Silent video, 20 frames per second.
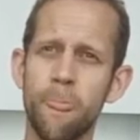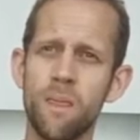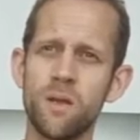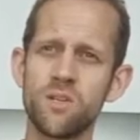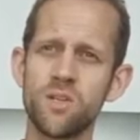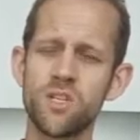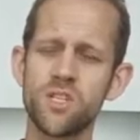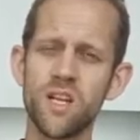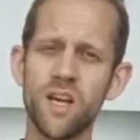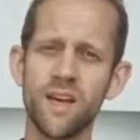
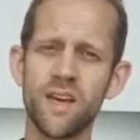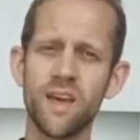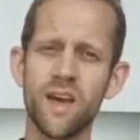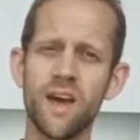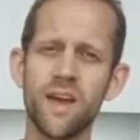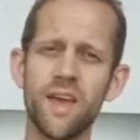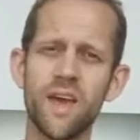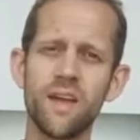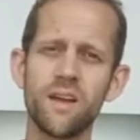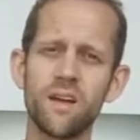just like
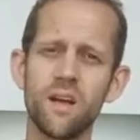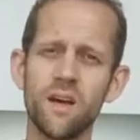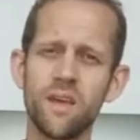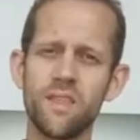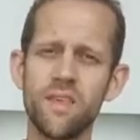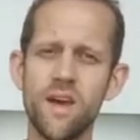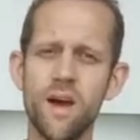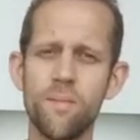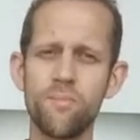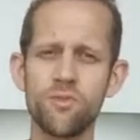
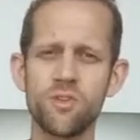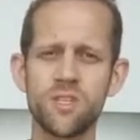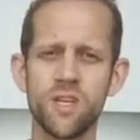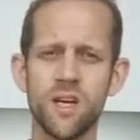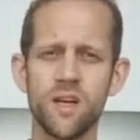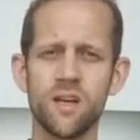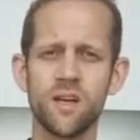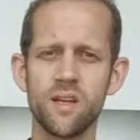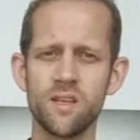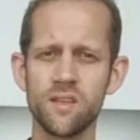the Abra
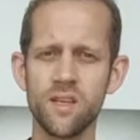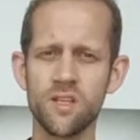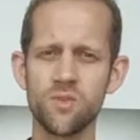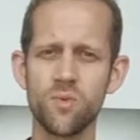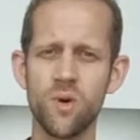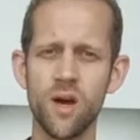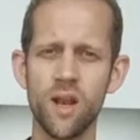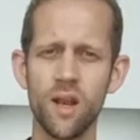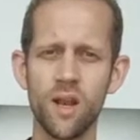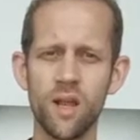technique, that's
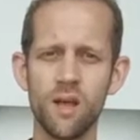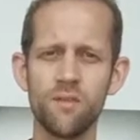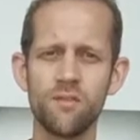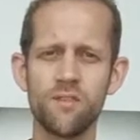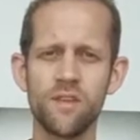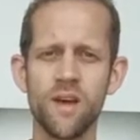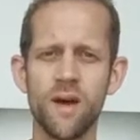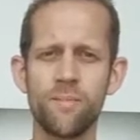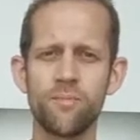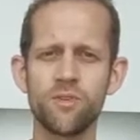why I love
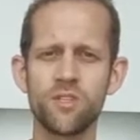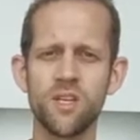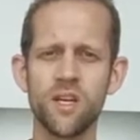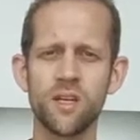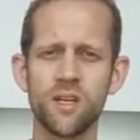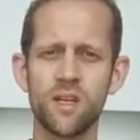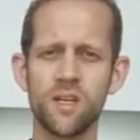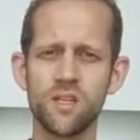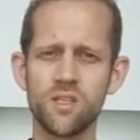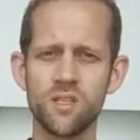the Abra
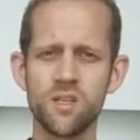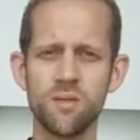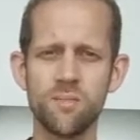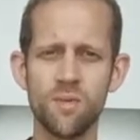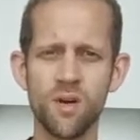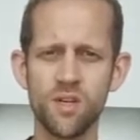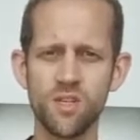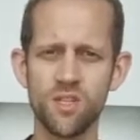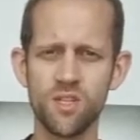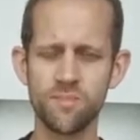technique so
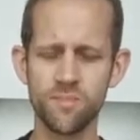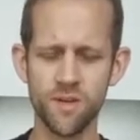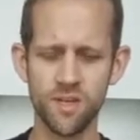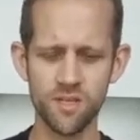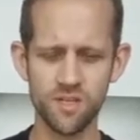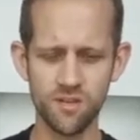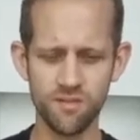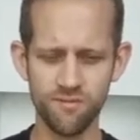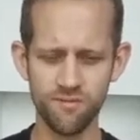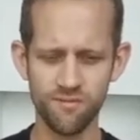much, is
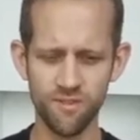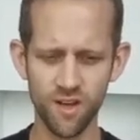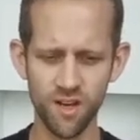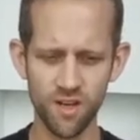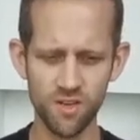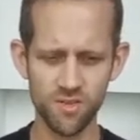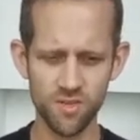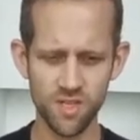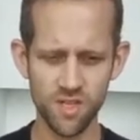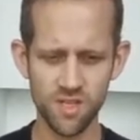because it
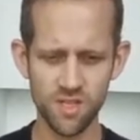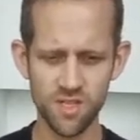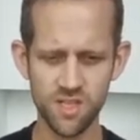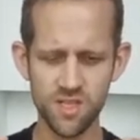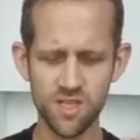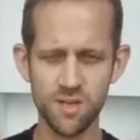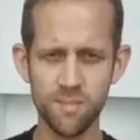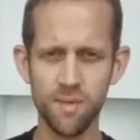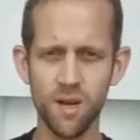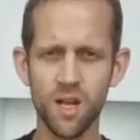follows these
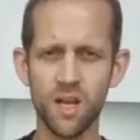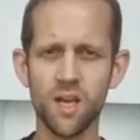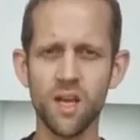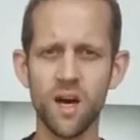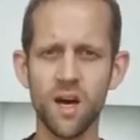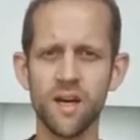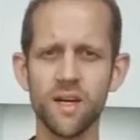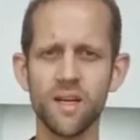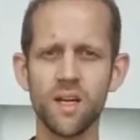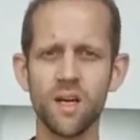similar
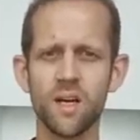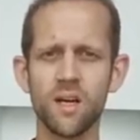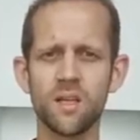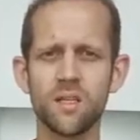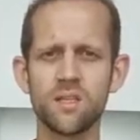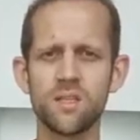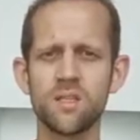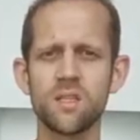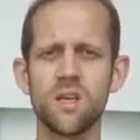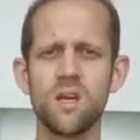
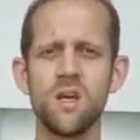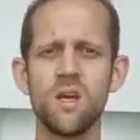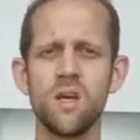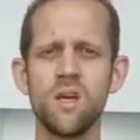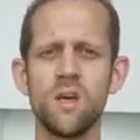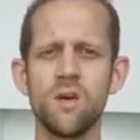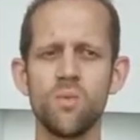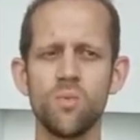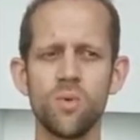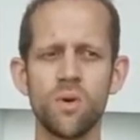guidelines
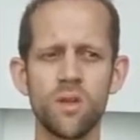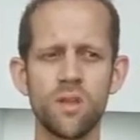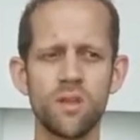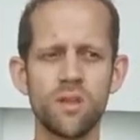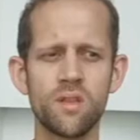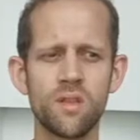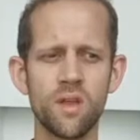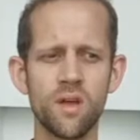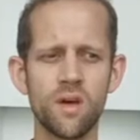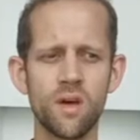
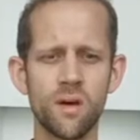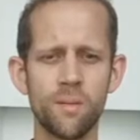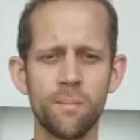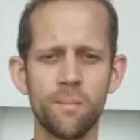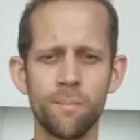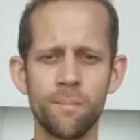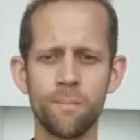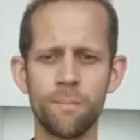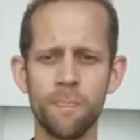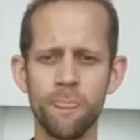with
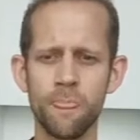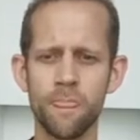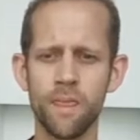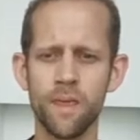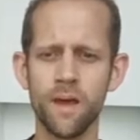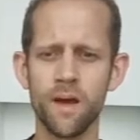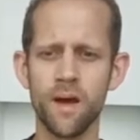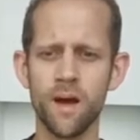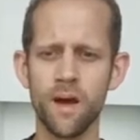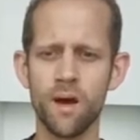
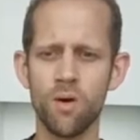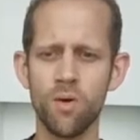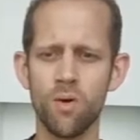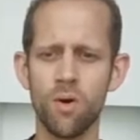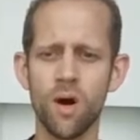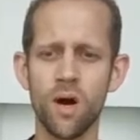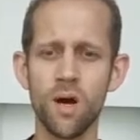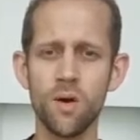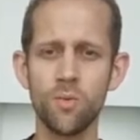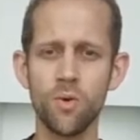how
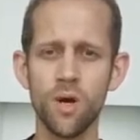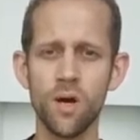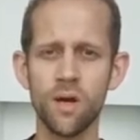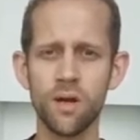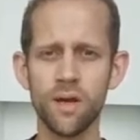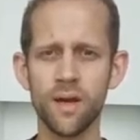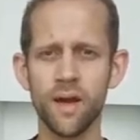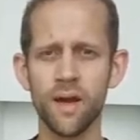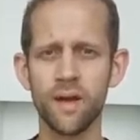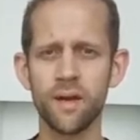I
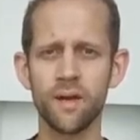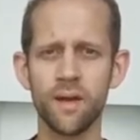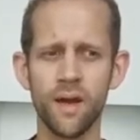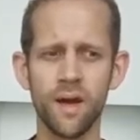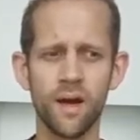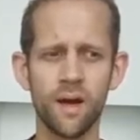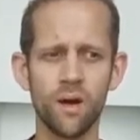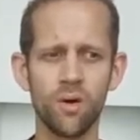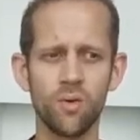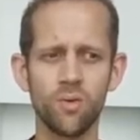work and
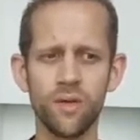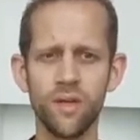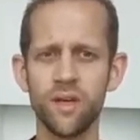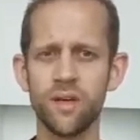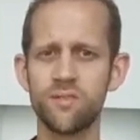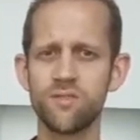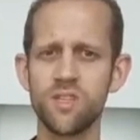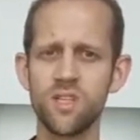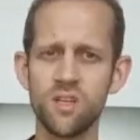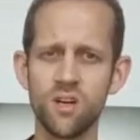how
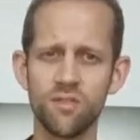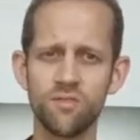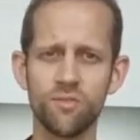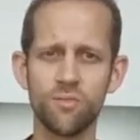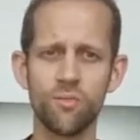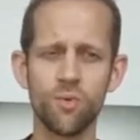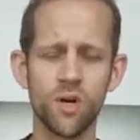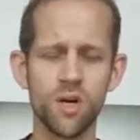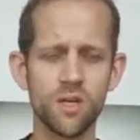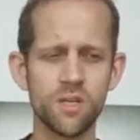EFT
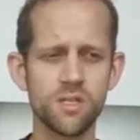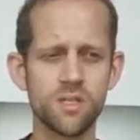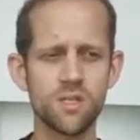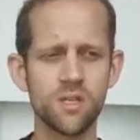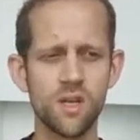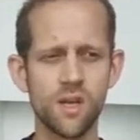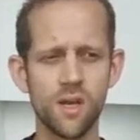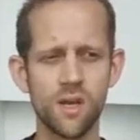often works.